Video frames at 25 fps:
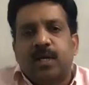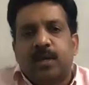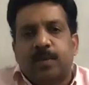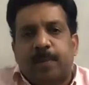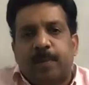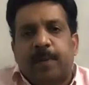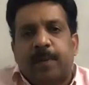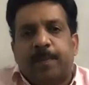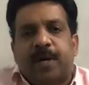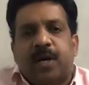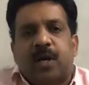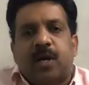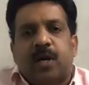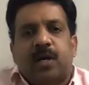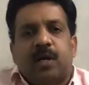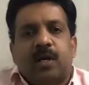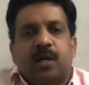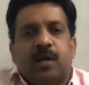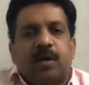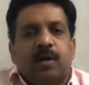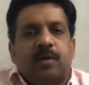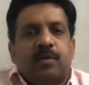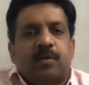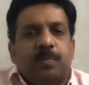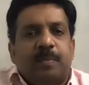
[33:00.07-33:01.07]
paper on the
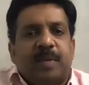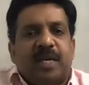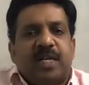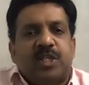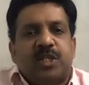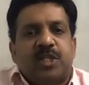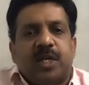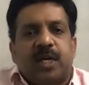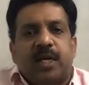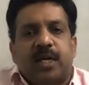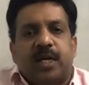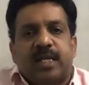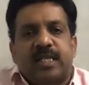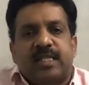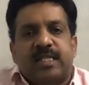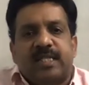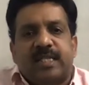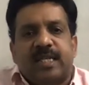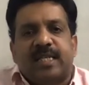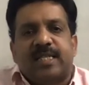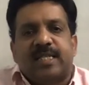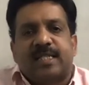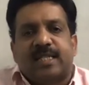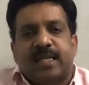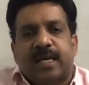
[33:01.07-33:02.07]
uh, mentioned is
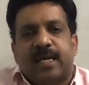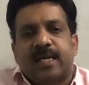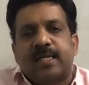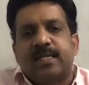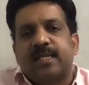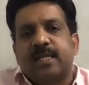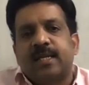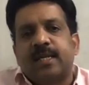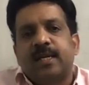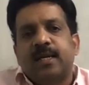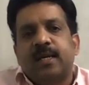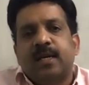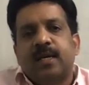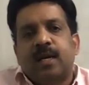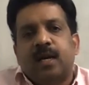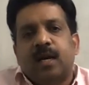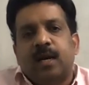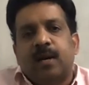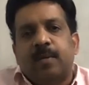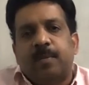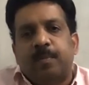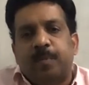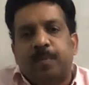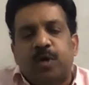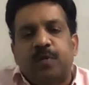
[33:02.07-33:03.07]
six years
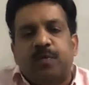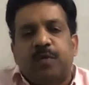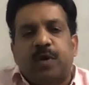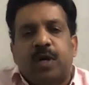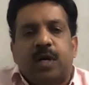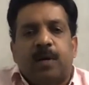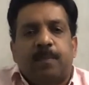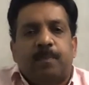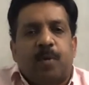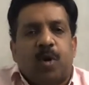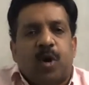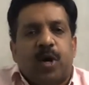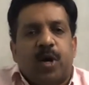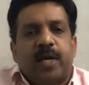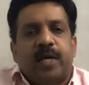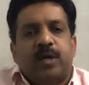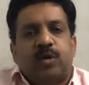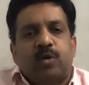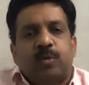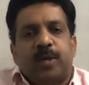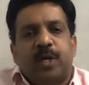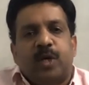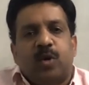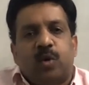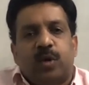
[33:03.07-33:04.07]
a beautiful point
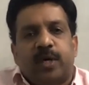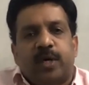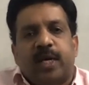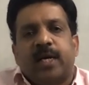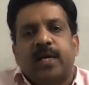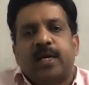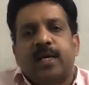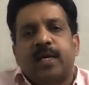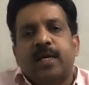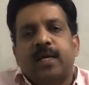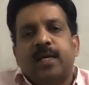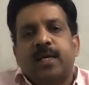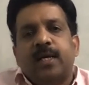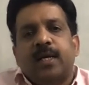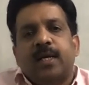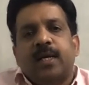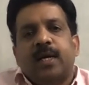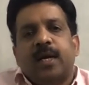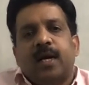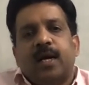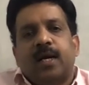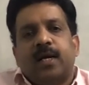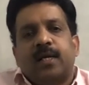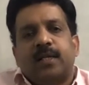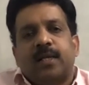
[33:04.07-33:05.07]
to be noted
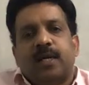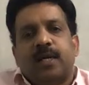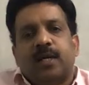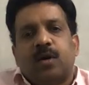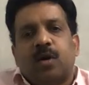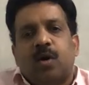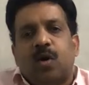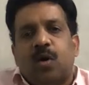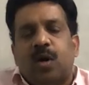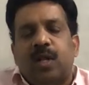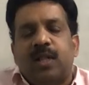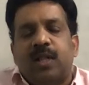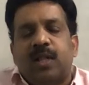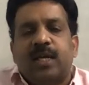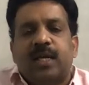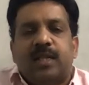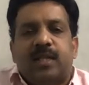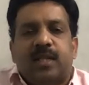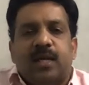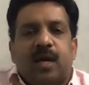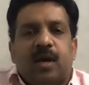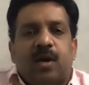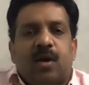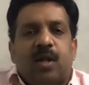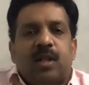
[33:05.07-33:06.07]
uh, that all the
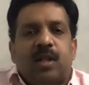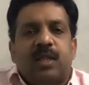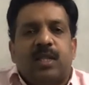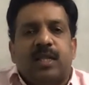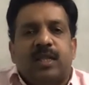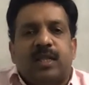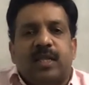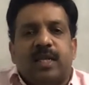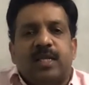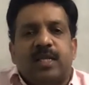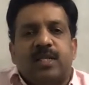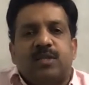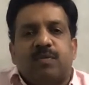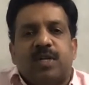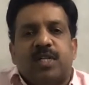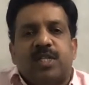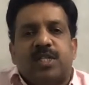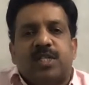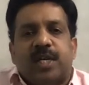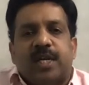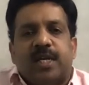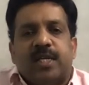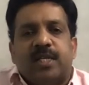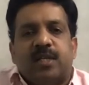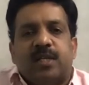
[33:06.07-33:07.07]
all the things will
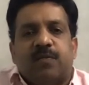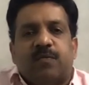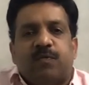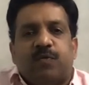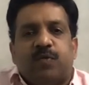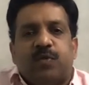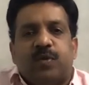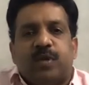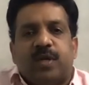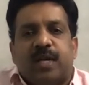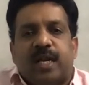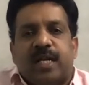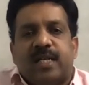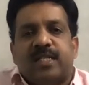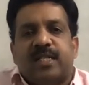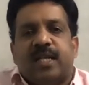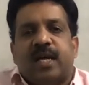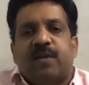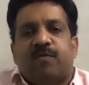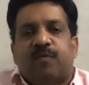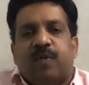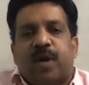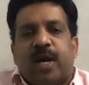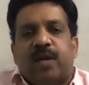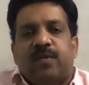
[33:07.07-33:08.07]
change if you're less
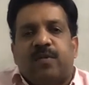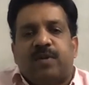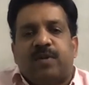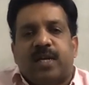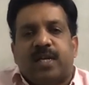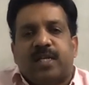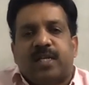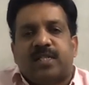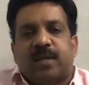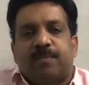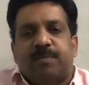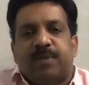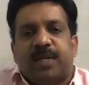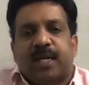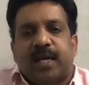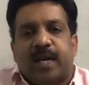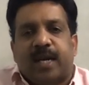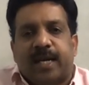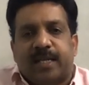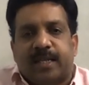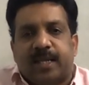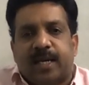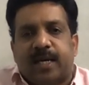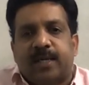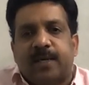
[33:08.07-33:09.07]
than five years something
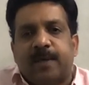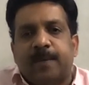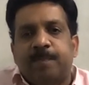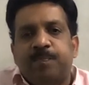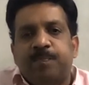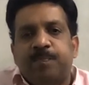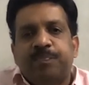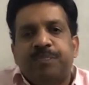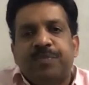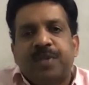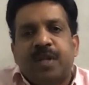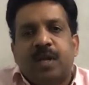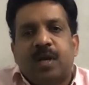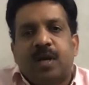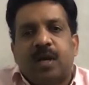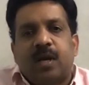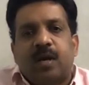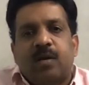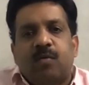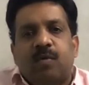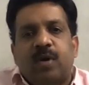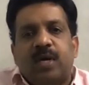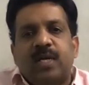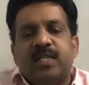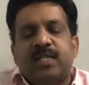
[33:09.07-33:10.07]
like that
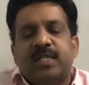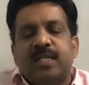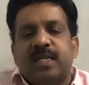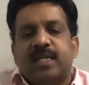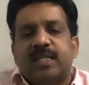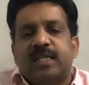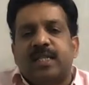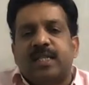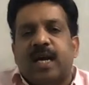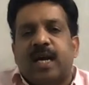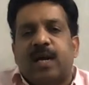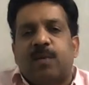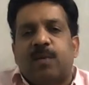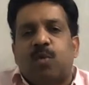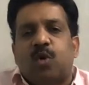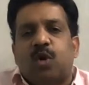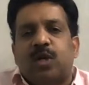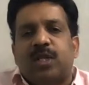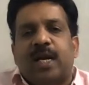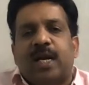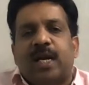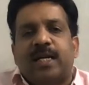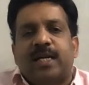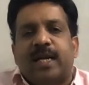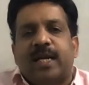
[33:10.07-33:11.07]
uh, once yep. they are more
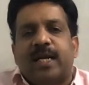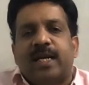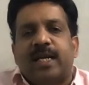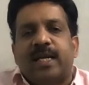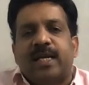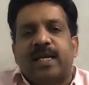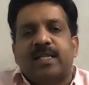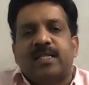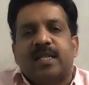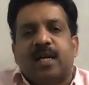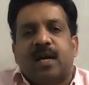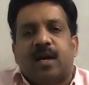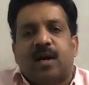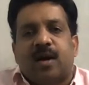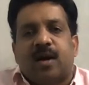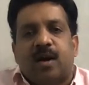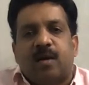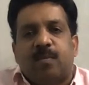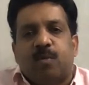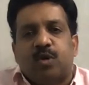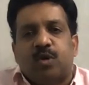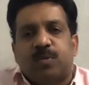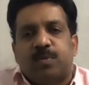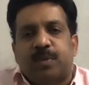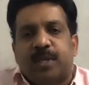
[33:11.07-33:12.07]
than 10 years they are
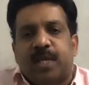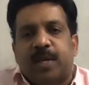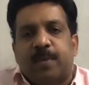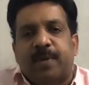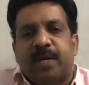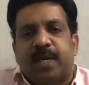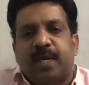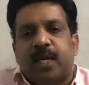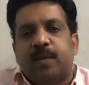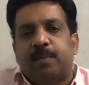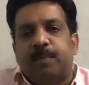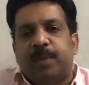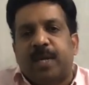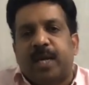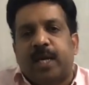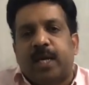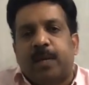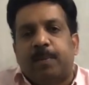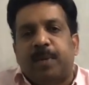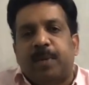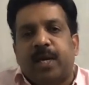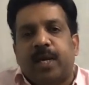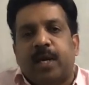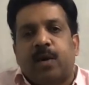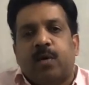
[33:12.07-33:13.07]
almost they behave they
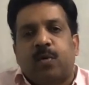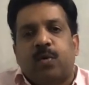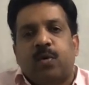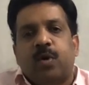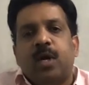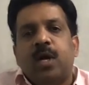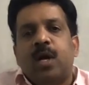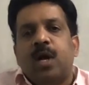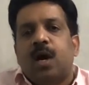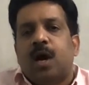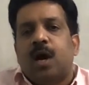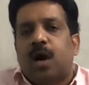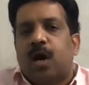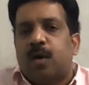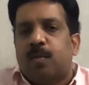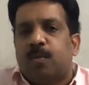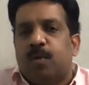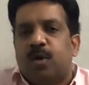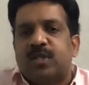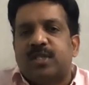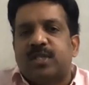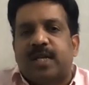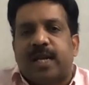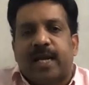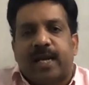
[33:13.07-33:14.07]
behave
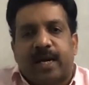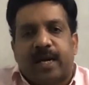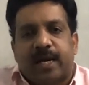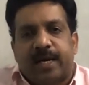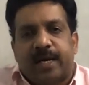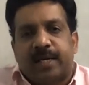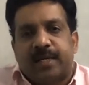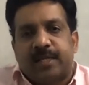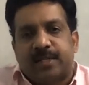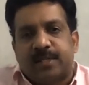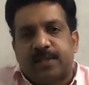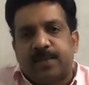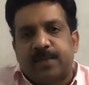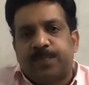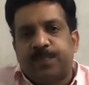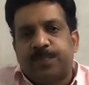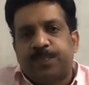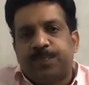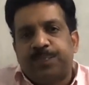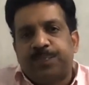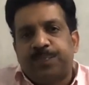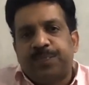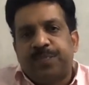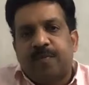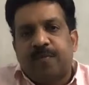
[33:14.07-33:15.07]
almost like adults
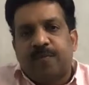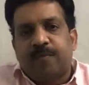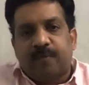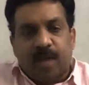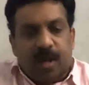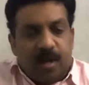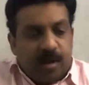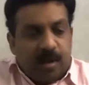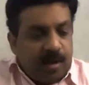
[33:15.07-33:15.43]
uh,